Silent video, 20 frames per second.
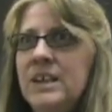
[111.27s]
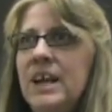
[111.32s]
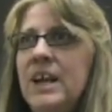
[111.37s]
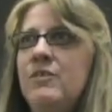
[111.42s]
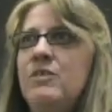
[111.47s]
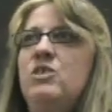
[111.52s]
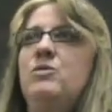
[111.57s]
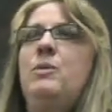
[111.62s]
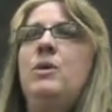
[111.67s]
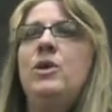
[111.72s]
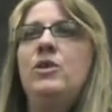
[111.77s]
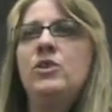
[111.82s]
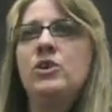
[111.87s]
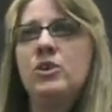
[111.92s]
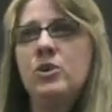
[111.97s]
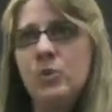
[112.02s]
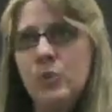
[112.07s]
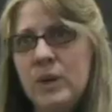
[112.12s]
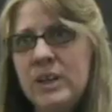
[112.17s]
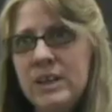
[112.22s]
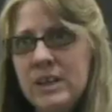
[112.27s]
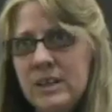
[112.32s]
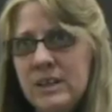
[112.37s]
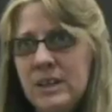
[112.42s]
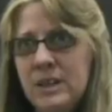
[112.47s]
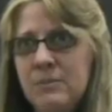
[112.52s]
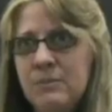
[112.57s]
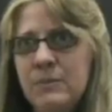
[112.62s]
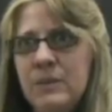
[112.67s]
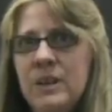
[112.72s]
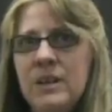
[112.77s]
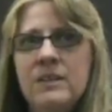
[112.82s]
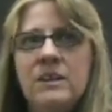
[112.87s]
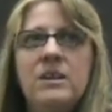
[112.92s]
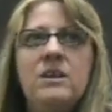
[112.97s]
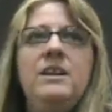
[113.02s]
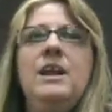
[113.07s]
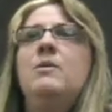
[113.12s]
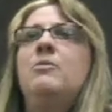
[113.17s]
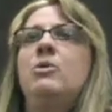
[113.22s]
If it's part of the curriculum,
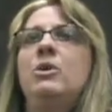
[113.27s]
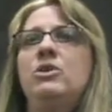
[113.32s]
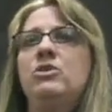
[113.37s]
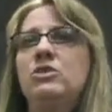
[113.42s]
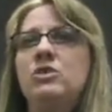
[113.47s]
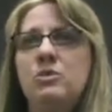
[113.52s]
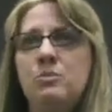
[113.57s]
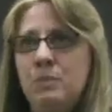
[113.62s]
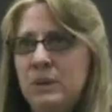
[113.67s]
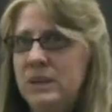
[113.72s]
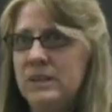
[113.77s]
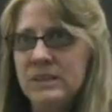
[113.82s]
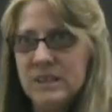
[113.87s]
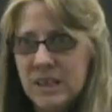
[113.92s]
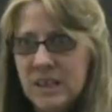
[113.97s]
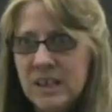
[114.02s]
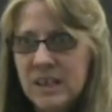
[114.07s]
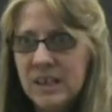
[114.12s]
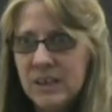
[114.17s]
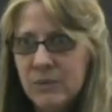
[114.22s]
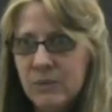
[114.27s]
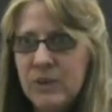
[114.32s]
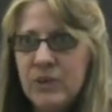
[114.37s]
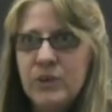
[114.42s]
the collaboration is built in.